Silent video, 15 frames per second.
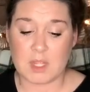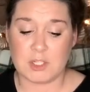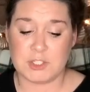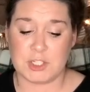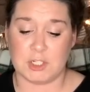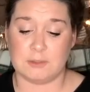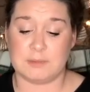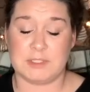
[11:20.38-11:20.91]

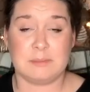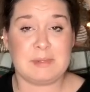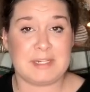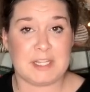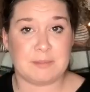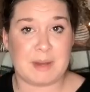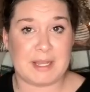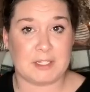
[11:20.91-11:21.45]
So it was in my
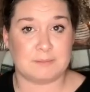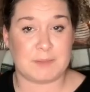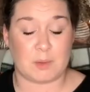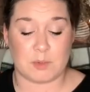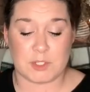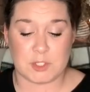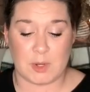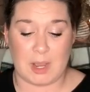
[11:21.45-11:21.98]
death pile. I
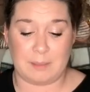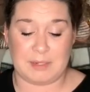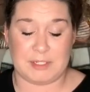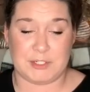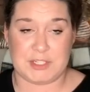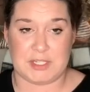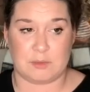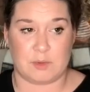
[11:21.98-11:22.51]
was so happy to
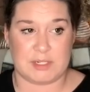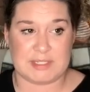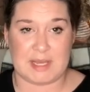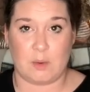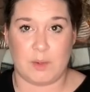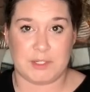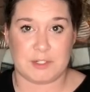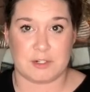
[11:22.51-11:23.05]
just get the rest of
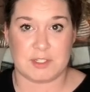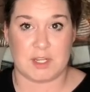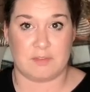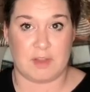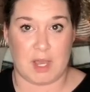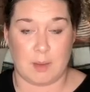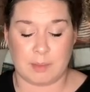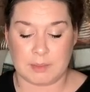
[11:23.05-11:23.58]
that winter stuff
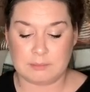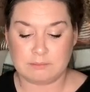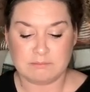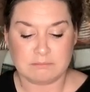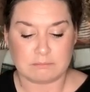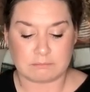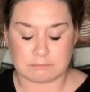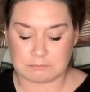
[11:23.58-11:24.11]
up.
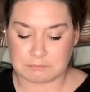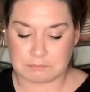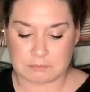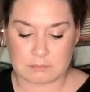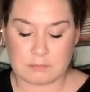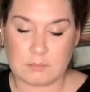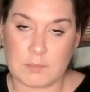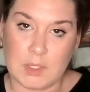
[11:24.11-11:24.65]

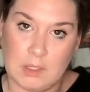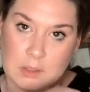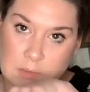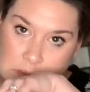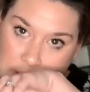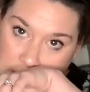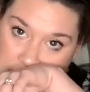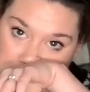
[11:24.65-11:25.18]
Oh
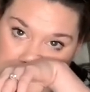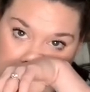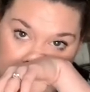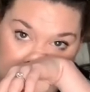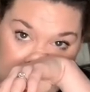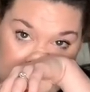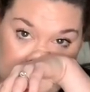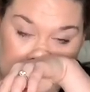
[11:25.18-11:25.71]
gosh, here we
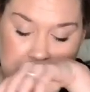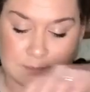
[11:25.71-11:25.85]
go.